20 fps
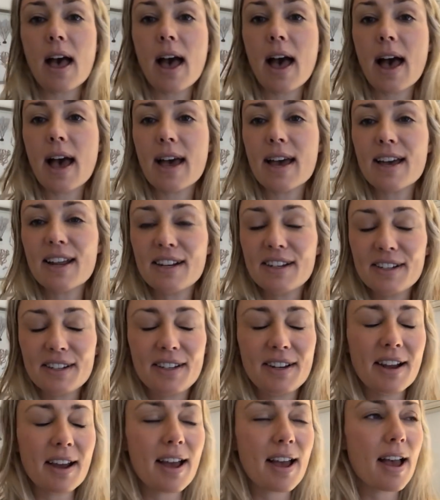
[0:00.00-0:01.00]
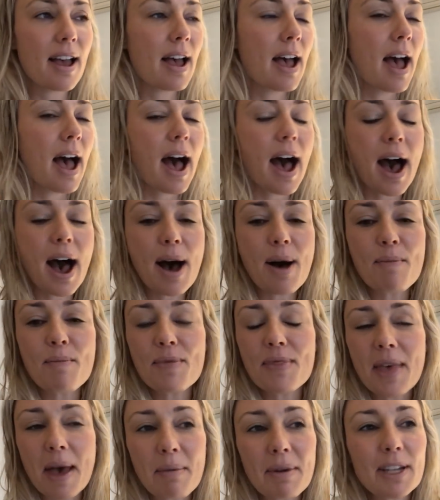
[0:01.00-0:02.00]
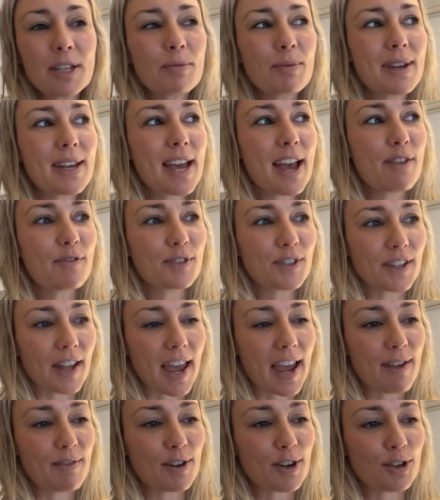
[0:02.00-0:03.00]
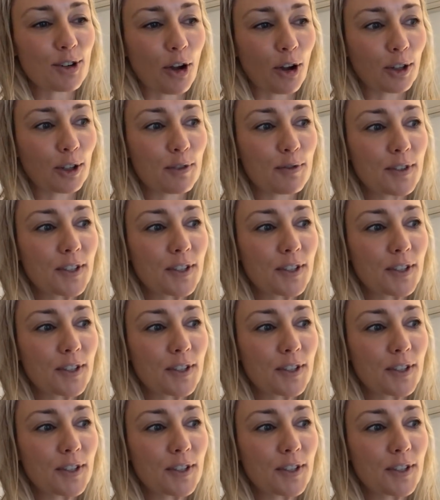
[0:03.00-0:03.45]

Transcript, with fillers: And that means we have saved a total of